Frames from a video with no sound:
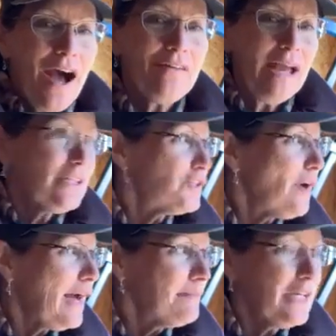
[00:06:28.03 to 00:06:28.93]
All right,
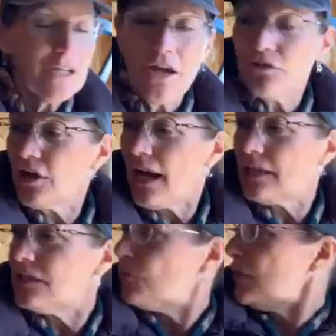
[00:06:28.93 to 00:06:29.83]
so I'm gonna go try
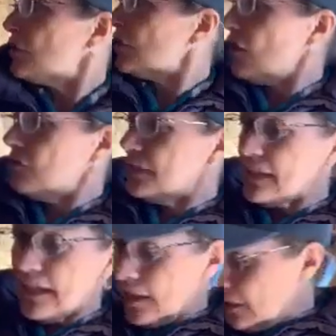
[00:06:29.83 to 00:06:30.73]
to switch
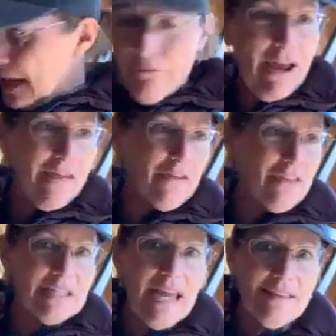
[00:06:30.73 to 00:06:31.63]
goats here, and rather
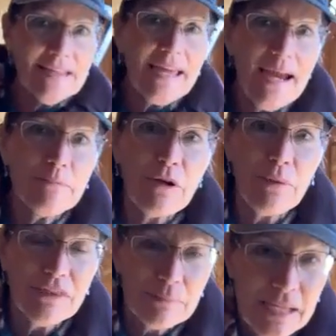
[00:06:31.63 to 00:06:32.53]
than take the camera
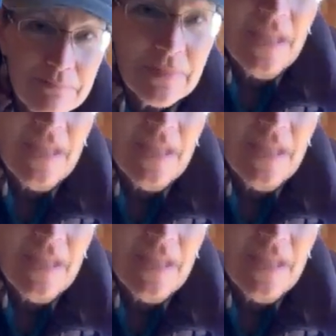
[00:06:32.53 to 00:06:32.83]
with me,